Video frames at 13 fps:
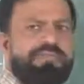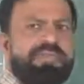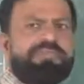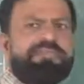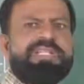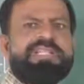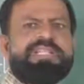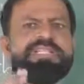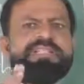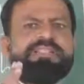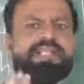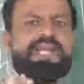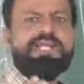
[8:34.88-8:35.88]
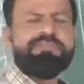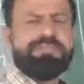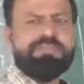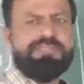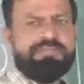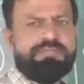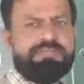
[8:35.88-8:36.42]
when we describe
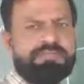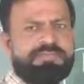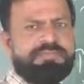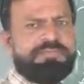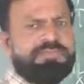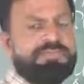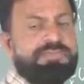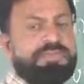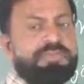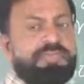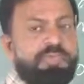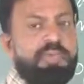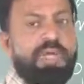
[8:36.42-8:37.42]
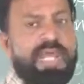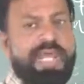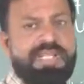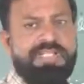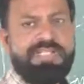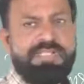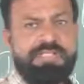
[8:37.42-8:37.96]
the two
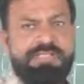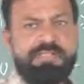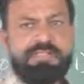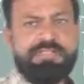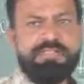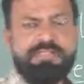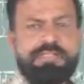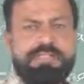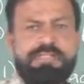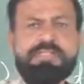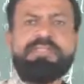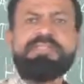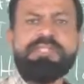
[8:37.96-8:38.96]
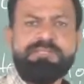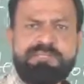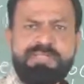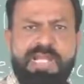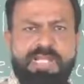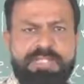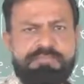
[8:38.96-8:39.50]
actions,
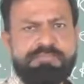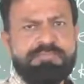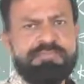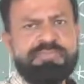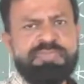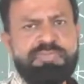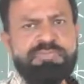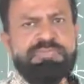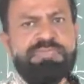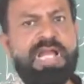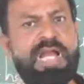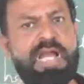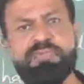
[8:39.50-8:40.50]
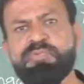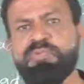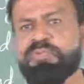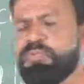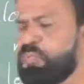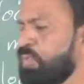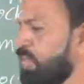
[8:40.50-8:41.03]
sometime we have to
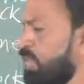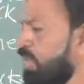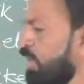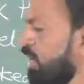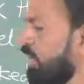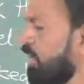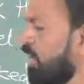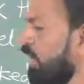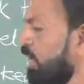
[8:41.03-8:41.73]
use the